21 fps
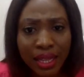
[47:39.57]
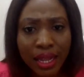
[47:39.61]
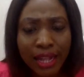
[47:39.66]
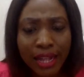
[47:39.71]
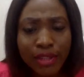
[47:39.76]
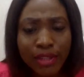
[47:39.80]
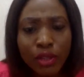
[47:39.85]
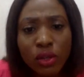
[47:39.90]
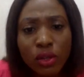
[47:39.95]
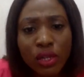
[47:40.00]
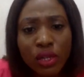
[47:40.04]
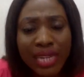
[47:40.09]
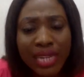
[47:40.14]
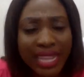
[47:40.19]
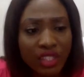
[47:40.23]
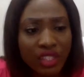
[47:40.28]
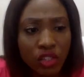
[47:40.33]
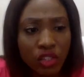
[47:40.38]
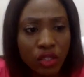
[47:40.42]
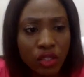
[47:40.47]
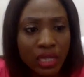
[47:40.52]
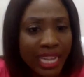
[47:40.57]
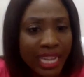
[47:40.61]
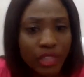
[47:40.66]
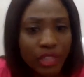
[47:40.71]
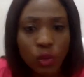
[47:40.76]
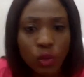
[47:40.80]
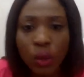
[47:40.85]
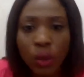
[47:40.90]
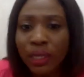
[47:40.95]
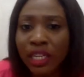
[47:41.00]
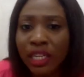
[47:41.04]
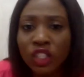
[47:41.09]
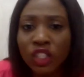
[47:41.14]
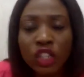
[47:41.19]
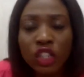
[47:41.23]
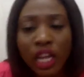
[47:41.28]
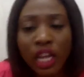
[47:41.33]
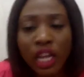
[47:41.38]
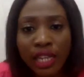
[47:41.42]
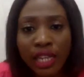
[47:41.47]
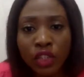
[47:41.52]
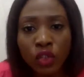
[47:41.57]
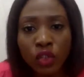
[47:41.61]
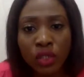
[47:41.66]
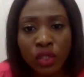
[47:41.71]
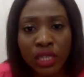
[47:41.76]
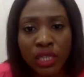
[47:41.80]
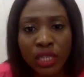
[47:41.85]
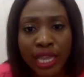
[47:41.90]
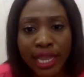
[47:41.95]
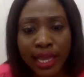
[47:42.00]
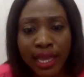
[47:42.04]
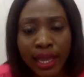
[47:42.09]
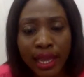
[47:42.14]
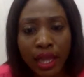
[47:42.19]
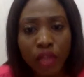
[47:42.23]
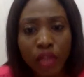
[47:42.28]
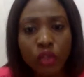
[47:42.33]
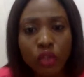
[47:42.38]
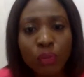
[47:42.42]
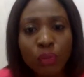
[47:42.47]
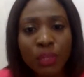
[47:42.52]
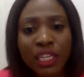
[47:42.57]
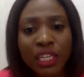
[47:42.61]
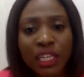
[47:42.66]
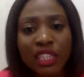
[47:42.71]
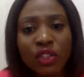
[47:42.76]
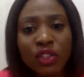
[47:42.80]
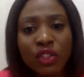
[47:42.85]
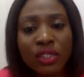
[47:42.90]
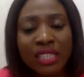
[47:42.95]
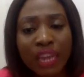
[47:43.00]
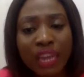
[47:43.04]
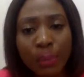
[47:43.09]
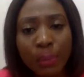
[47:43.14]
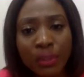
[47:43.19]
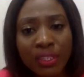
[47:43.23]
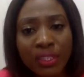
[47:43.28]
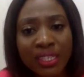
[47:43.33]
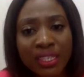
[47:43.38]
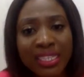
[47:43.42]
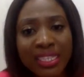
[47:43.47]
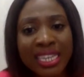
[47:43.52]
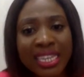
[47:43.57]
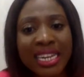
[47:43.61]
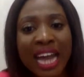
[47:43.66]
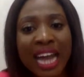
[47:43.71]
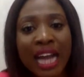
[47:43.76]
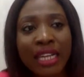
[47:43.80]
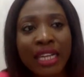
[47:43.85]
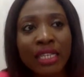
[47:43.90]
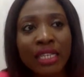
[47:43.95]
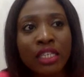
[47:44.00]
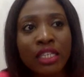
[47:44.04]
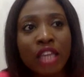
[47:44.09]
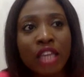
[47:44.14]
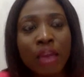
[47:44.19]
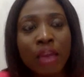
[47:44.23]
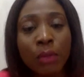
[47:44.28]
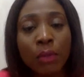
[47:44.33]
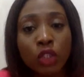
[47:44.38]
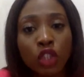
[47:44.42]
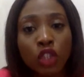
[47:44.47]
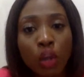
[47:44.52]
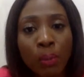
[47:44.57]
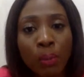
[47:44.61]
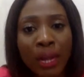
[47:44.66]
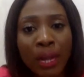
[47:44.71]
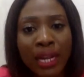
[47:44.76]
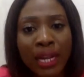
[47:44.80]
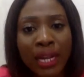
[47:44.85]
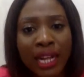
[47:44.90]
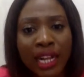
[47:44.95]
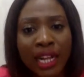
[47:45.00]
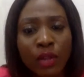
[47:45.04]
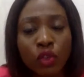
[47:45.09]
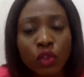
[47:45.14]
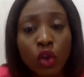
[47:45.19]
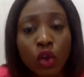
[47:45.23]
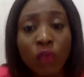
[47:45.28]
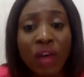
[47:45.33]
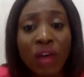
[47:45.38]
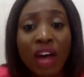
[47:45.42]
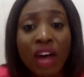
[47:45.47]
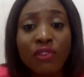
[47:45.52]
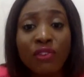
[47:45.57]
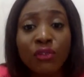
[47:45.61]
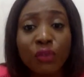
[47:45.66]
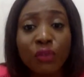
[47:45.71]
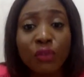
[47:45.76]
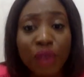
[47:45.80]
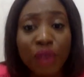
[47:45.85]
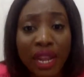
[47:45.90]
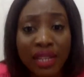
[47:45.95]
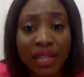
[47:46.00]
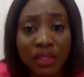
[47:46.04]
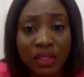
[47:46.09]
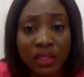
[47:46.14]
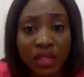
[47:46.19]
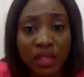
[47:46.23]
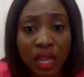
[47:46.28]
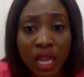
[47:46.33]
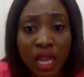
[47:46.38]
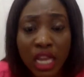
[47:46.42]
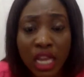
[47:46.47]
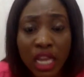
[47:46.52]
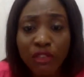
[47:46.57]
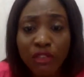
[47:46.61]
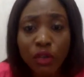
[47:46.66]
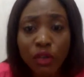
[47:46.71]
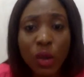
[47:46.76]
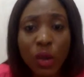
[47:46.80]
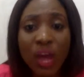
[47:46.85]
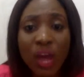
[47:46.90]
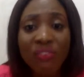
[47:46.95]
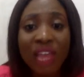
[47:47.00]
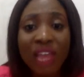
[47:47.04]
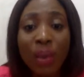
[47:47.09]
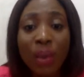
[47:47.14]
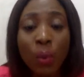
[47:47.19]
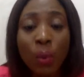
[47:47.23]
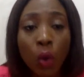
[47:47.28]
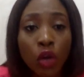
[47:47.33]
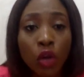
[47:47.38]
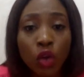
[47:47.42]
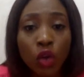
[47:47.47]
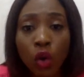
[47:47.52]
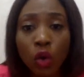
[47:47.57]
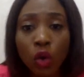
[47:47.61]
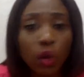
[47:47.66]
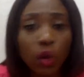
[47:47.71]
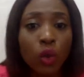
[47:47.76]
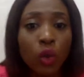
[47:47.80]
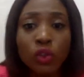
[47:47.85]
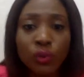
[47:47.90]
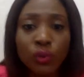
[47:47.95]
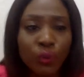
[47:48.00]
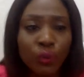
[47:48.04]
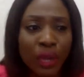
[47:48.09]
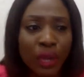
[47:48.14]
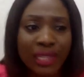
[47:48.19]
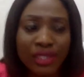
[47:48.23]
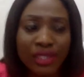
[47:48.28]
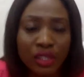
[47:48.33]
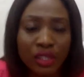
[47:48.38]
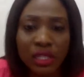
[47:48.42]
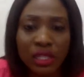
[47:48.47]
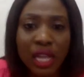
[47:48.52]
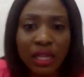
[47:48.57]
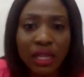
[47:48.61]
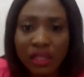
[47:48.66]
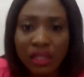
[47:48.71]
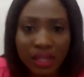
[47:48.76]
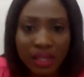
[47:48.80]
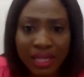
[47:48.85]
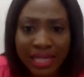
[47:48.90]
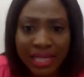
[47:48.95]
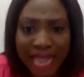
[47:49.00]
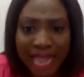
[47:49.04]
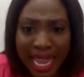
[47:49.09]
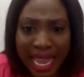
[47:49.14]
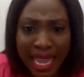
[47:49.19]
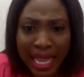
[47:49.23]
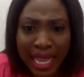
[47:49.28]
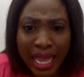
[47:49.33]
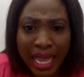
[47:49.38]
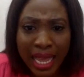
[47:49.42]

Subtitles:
So let's go on a challenge today to begin to deposit in emotional bank accounts of our friends. If you don't have that one or close friend, start today.